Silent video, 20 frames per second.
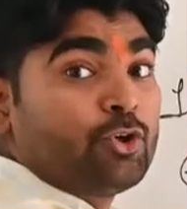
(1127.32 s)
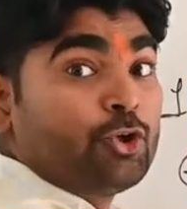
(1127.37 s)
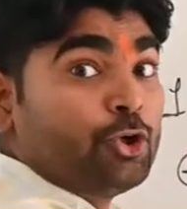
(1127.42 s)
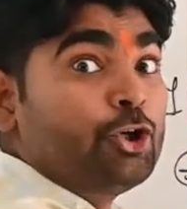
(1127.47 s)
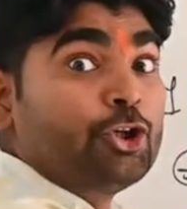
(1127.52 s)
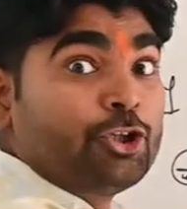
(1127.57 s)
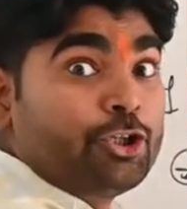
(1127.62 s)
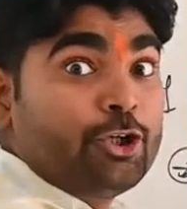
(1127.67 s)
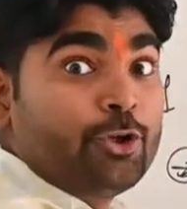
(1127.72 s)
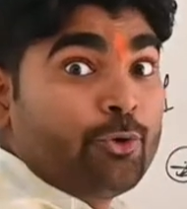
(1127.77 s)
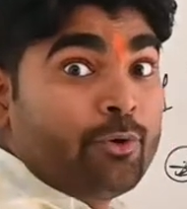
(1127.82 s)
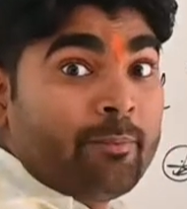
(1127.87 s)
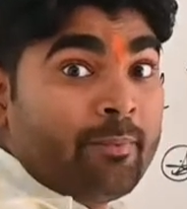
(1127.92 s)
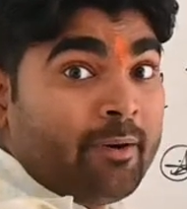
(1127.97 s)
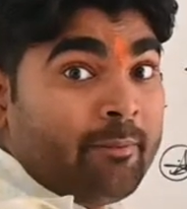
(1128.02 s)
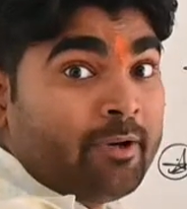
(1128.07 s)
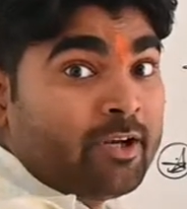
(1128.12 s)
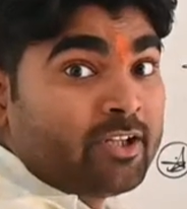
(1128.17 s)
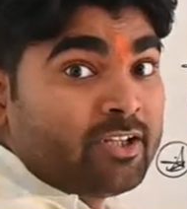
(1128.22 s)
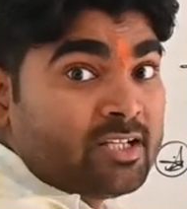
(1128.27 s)
Did you
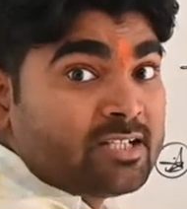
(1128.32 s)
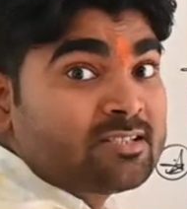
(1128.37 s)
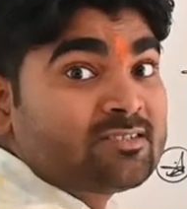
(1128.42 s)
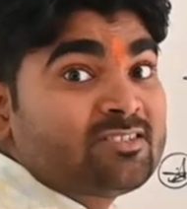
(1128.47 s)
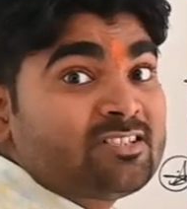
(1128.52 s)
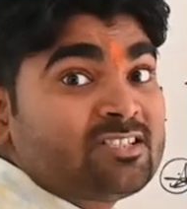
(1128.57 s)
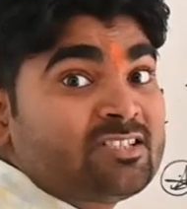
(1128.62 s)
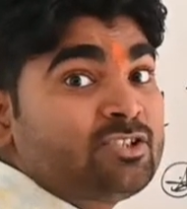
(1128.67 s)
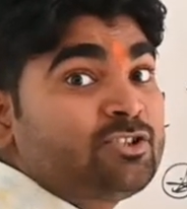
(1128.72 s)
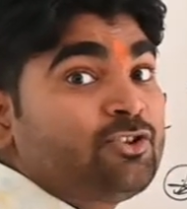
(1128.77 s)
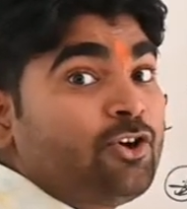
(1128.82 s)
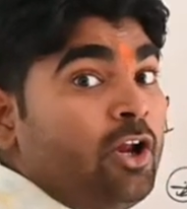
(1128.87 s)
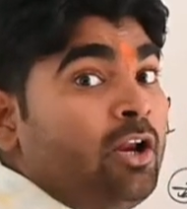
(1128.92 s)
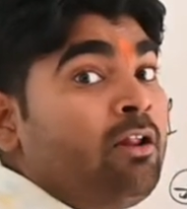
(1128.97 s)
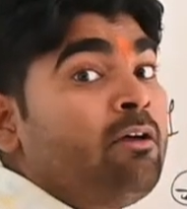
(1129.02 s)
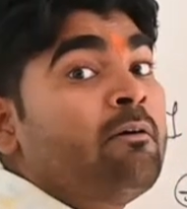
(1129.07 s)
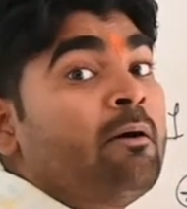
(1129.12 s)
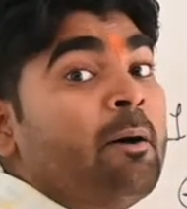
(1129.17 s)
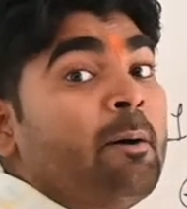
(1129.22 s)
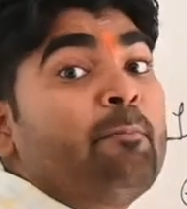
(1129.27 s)
remember? Yes, this is
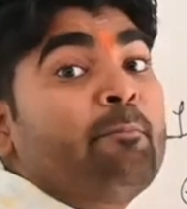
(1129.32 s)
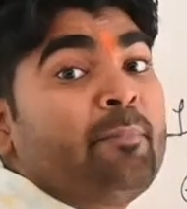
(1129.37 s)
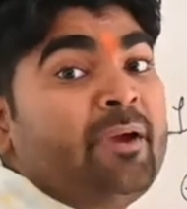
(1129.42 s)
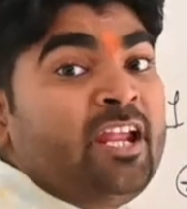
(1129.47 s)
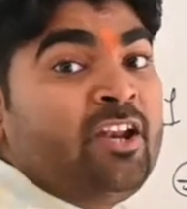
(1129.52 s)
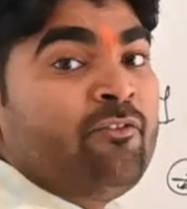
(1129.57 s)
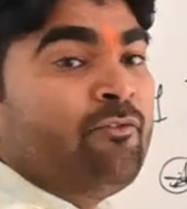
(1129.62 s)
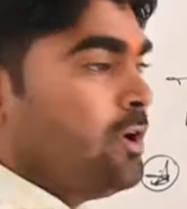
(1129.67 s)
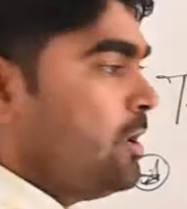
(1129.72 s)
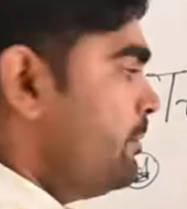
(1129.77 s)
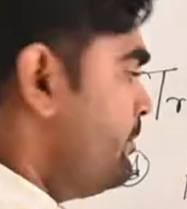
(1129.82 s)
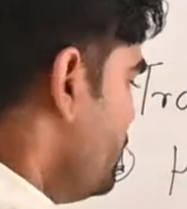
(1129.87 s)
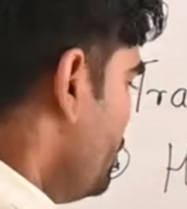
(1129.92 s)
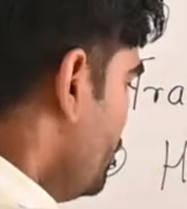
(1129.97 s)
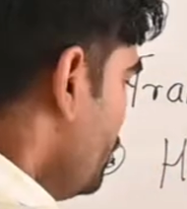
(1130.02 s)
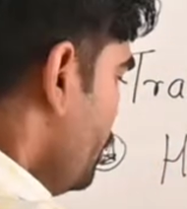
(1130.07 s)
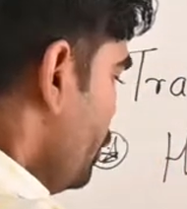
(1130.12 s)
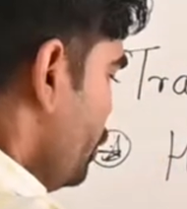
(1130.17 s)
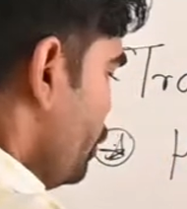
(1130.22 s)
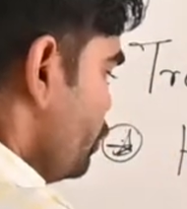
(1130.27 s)
your main verb.
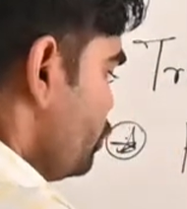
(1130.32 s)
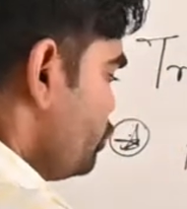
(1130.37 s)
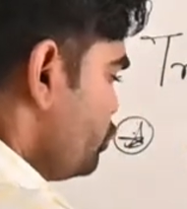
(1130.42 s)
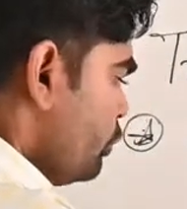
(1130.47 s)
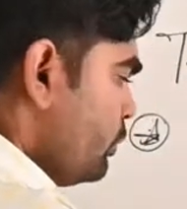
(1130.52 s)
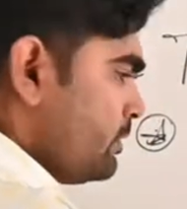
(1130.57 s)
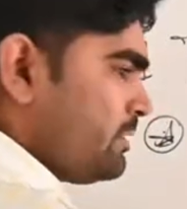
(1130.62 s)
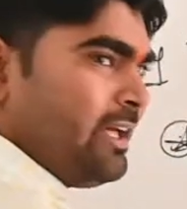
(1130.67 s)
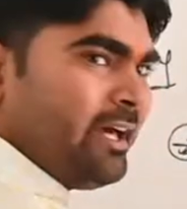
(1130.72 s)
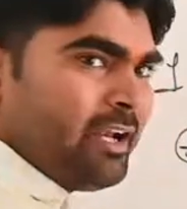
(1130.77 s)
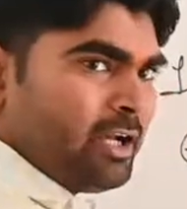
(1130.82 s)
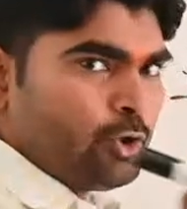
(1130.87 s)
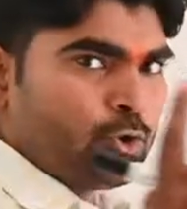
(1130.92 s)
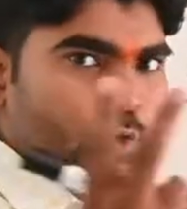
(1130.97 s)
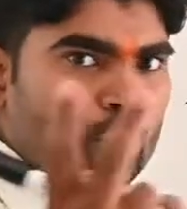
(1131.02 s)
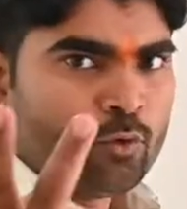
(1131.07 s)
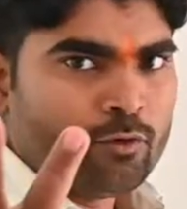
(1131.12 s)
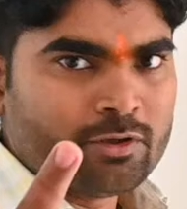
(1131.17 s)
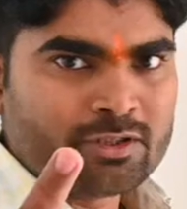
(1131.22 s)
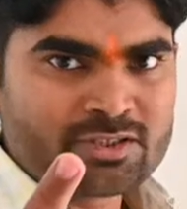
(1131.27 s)
So there are
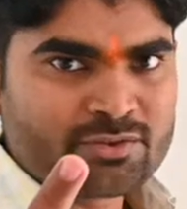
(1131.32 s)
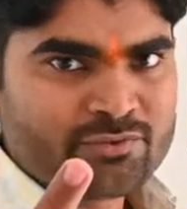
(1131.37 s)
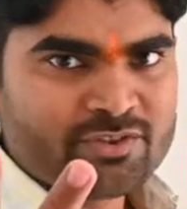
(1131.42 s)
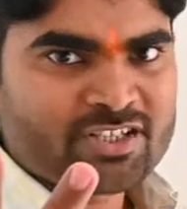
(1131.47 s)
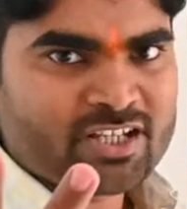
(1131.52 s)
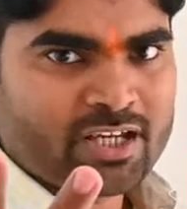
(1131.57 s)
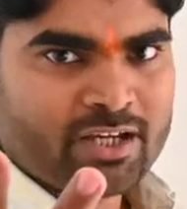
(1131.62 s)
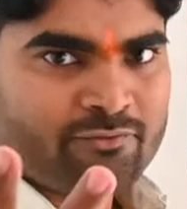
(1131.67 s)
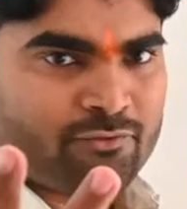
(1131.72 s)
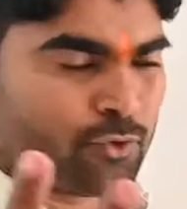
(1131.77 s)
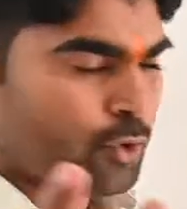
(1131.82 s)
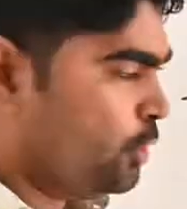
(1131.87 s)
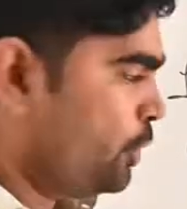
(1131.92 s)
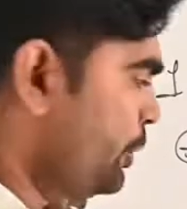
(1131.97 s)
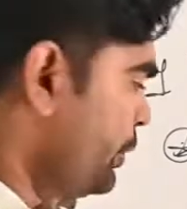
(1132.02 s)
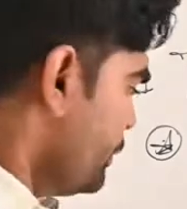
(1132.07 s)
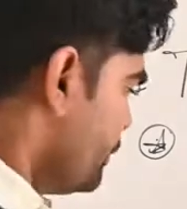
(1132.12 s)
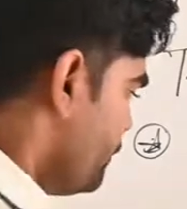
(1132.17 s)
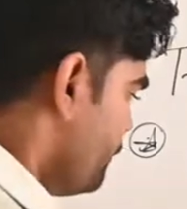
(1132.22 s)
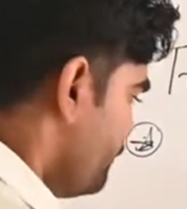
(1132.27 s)
two words which I have told you.